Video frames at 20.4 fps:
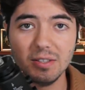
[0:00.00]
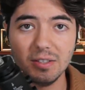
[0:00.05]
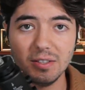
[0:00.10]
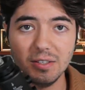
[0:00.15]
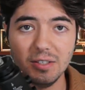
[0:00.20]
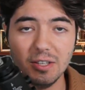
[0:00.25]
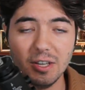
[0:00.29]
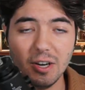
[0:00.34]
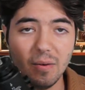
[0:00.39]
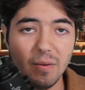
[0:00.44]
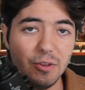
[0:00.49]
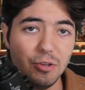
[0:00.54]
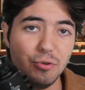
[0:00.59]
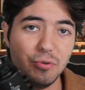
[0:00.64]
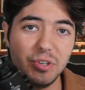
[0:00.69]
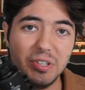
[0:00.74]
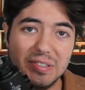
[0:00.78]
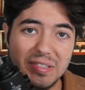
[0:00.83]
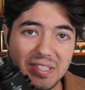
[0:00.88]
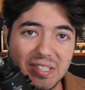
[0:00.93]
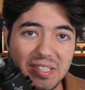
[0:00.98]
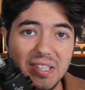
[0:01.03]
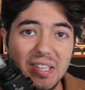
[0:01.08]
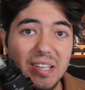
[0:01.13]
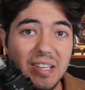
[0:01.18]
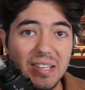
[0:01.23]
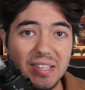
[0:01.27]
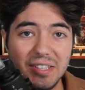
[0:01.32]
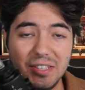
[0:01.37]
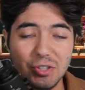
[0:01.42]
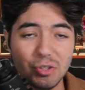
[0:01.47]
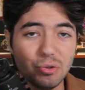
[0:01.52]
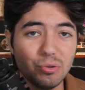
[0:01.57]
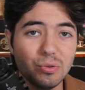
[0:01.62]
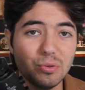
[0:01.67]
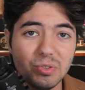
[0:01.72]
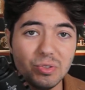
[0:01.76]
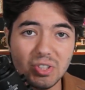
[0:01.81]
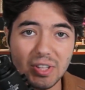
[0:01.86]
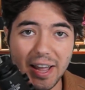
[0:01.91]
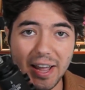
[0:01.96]
And you can see in internal
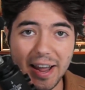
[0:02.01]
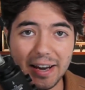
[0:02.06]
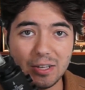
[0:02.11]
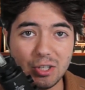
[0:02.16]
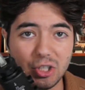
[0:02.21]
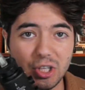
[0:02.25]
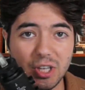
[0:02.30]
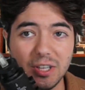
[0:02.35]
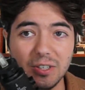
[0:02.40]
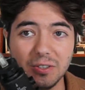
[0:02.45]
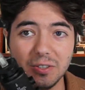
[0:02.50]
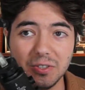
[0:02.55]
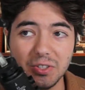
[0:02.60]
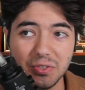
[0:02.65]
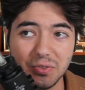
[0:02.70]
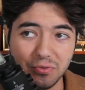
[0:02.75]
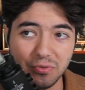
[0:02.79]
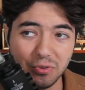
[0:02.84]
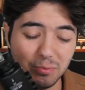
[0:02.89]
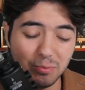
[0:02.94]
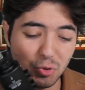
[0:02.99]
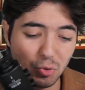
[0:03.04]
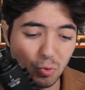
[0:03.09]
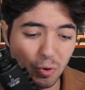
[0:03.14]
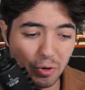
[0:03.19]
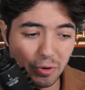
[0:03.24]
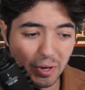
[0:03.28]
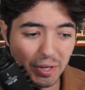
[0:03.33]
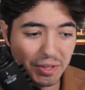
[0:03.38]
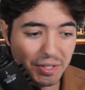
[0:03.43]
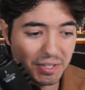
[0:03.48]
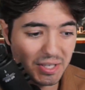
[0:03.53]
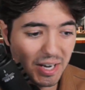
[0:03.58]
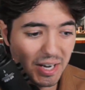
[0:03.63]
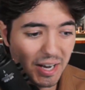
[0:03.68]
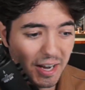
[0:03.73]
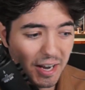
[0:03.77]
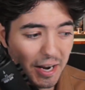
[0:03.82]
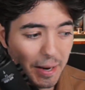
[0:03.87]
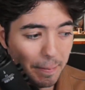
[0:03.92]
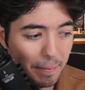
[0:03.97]
Slack channels from Twitter at the
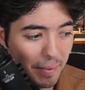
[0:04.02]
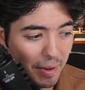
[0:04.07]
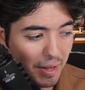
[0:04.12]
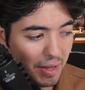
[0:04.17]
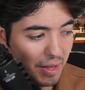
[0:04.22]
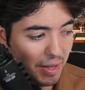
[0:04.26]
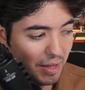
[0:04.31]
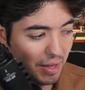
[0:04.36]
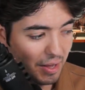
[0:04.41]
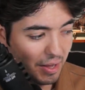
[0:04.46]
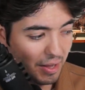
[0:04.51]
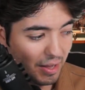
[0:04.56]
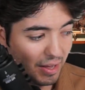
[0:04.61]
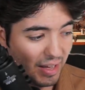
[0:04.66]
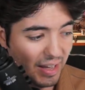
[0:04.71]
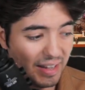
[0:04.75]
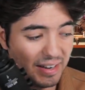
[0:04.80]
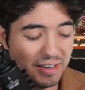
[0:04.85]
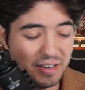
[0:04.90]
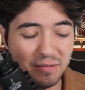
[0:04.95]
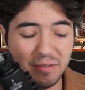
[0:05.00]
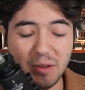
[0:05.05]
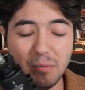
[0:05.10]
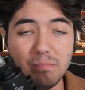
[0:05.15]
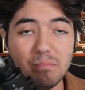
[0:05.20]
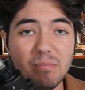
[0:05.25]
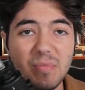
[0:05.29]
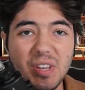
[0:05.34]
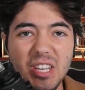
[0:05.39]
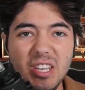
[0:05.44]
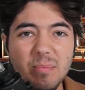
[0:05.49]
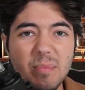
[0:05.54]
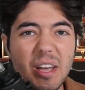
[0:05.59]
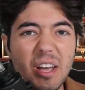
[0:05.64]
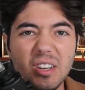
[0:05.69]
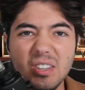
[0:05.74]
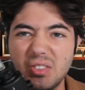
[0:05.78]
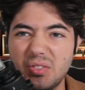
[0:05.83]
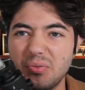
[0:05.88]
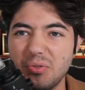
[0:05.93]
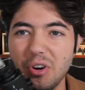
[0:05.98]
time and
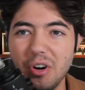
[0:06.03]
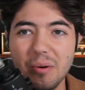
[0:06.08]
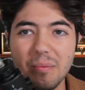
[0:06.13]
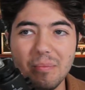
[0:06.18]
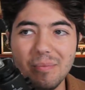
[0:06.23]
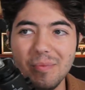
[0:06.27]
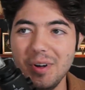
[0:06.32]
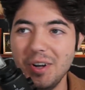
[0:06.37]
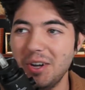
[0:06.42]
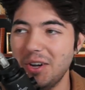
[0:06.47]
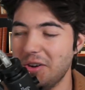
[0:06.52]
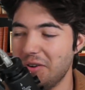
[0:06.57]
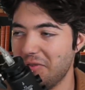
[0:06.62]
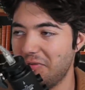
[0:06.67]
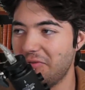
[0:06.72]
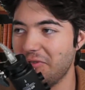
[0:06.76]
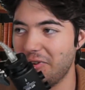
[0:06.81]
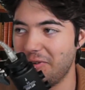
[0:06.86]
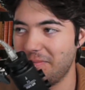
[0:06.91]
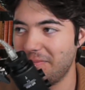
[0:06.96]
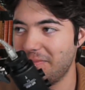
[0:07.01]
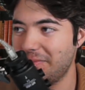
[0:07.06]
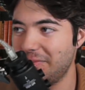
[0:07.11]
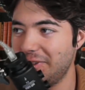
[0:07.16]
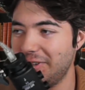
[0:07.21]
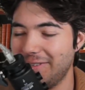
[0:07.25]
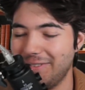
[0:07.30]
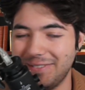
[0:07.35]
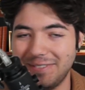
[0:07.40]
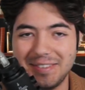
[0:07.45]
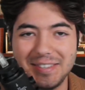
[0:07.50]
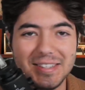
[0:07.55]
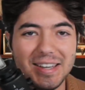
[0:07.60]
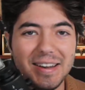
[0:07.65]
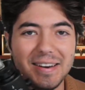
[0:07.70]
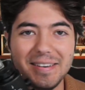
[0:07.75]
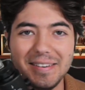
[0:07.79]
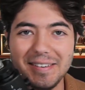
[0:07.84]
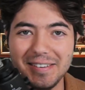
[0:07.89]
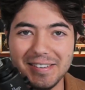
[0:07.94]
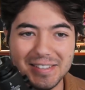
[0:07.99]
emails from
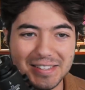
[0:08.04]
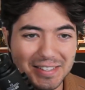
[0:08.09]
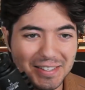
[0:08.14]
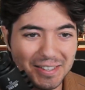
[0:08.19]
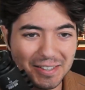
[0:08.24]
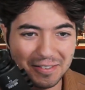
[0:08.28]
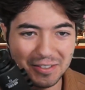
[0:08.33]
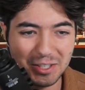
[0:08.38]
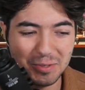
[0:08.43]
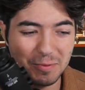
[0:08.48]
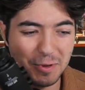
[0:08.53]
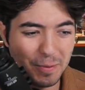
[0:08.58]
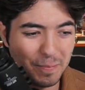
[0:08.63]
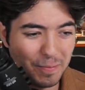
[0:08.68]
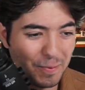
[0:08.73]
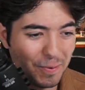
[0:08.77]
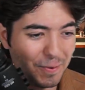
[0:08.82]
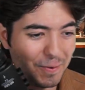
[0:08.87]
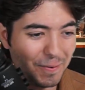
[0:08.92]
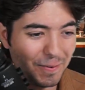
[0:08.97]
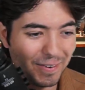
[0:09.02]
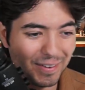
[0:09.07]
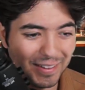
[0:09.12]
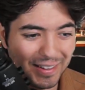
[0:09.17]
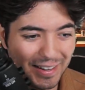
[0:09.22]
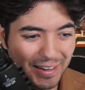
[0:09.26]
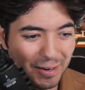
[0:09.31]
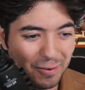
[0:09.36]
senators and all these people who are like,